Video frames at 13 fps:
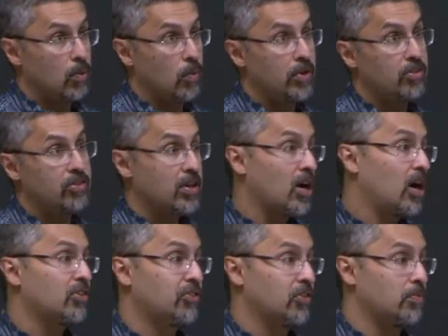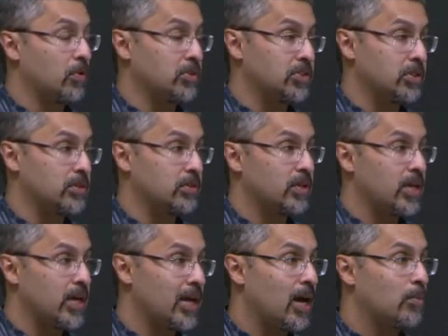what is the cost of motion,
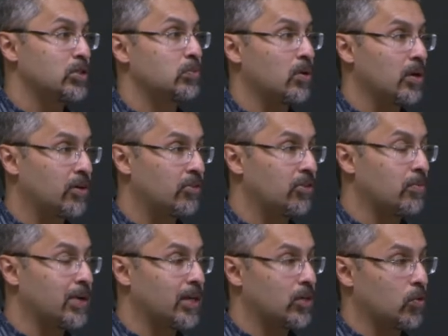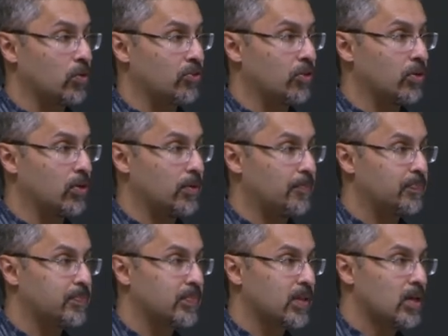and how much progress are you making towards the goal?
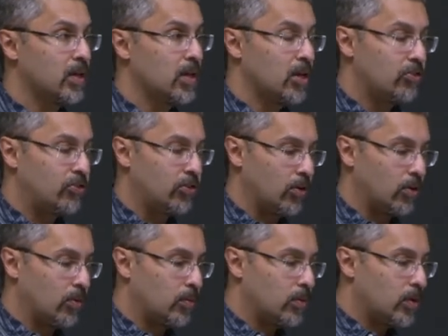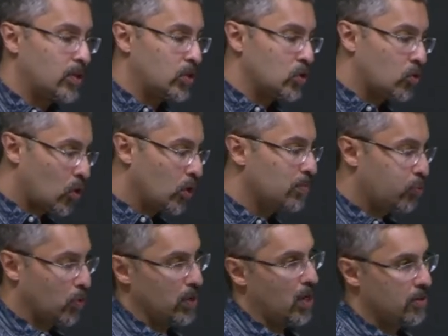So you could
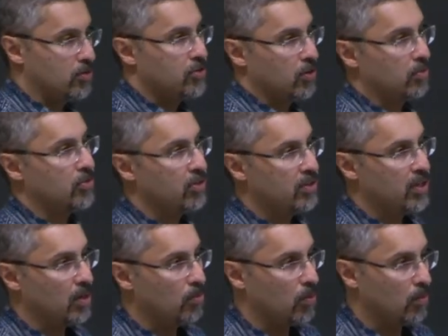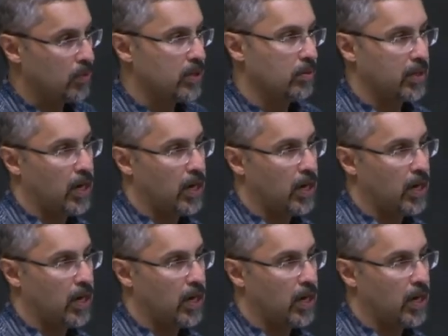put other terms in there, but we don't